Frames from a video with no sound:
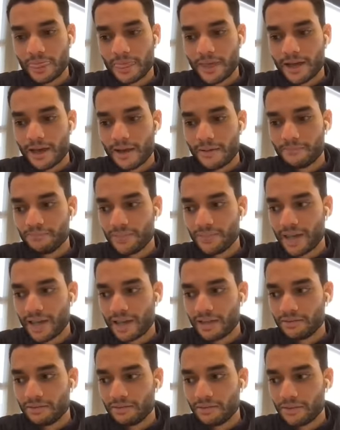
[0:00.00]

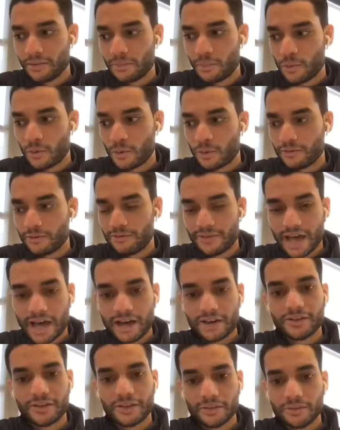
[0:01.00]
And the more
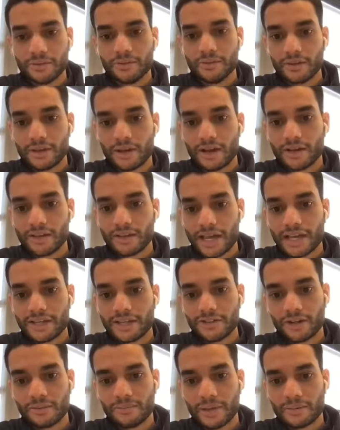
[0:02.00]
value the
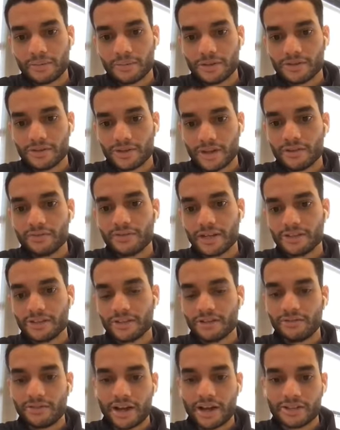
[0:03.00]
HR members of
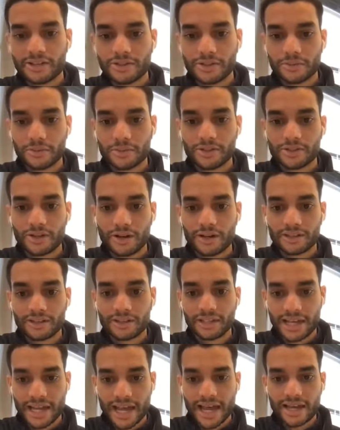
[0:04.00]
HR Advisory were starting
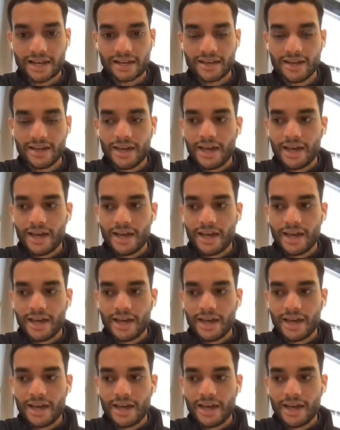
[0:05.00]
to get.